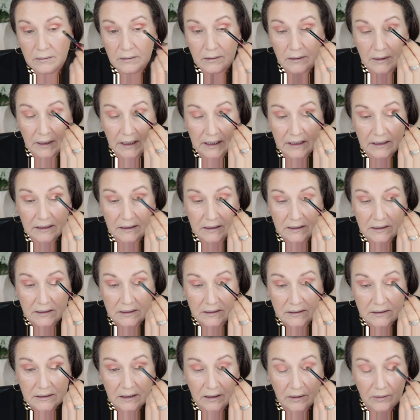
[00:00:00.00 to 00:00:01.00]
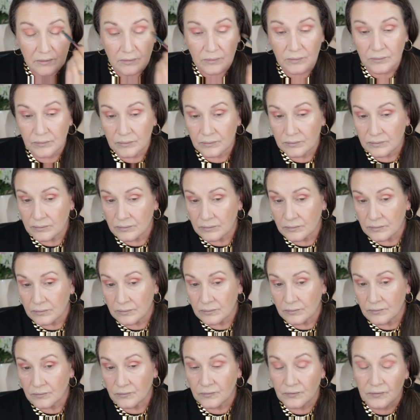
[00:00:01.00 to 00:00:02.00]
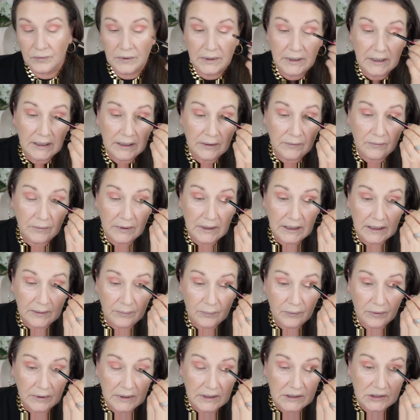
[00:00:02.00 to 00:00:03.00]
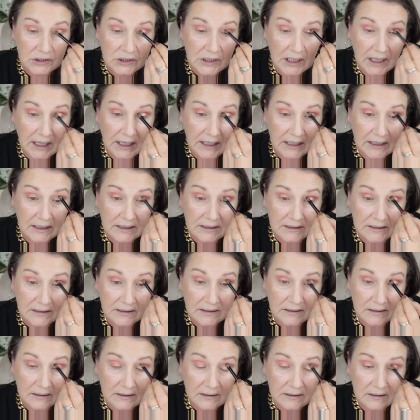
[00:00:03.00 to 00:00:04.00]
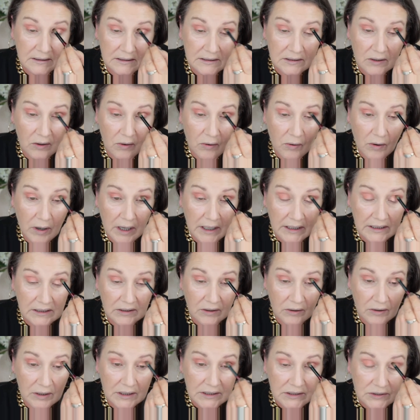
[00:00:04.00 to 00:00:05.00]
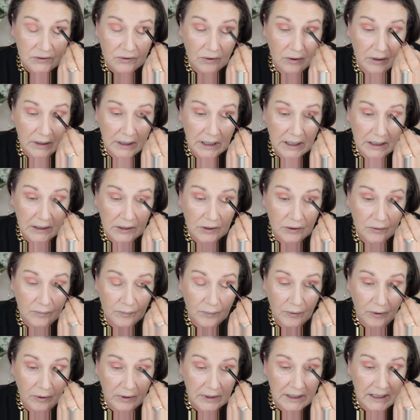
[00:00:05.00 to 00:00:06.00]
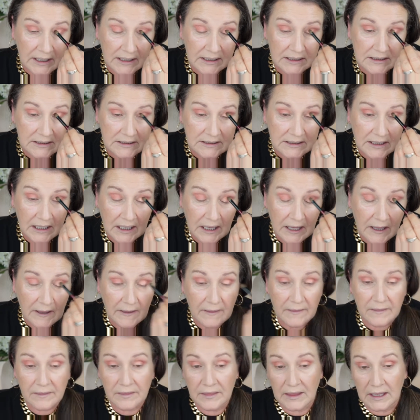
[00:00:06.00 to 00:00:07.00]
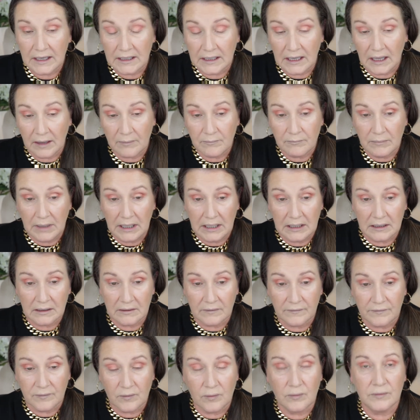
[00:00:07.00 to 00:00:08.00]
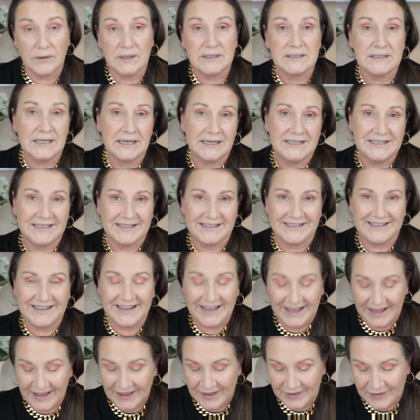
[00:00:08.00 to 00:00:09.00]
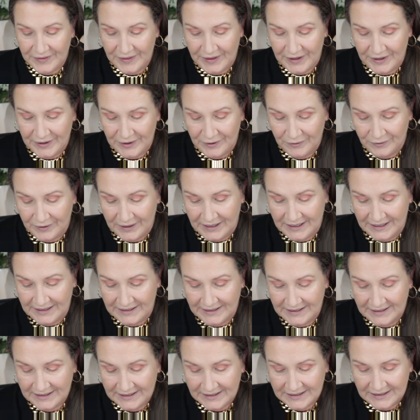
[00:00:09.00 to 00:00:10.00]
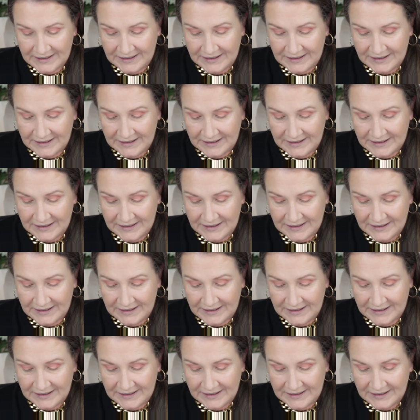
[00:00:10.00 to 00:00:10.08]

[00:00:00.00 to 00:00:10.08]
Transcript: That is a really, really pretty shade. It's quite nice trying out new products that are meant for the season that you're in.